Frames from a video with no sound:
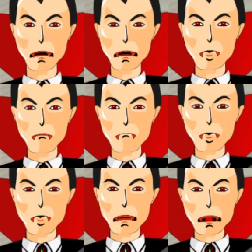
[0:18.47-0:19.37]
Towards
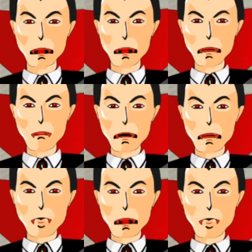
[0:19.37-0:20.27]
morning I slept
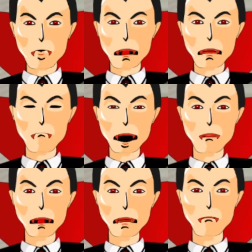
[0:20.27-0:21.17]
and was wakened by the
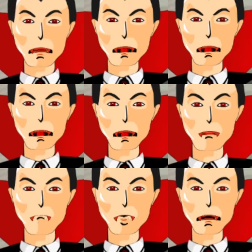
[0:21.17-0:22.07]
continuous
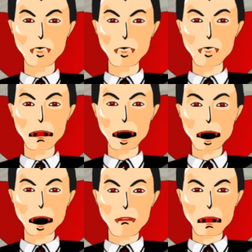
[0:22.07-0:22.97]
knocking at my door,
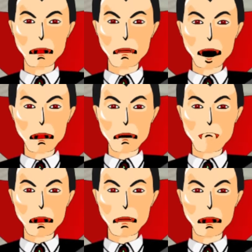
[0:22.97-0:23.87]
so I guess I must have
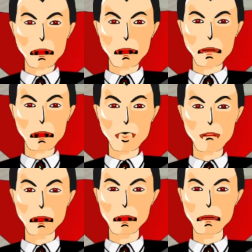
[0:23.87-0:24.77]
been sleeping
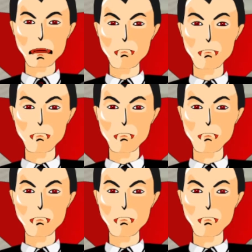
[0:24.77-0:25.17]
soundly then.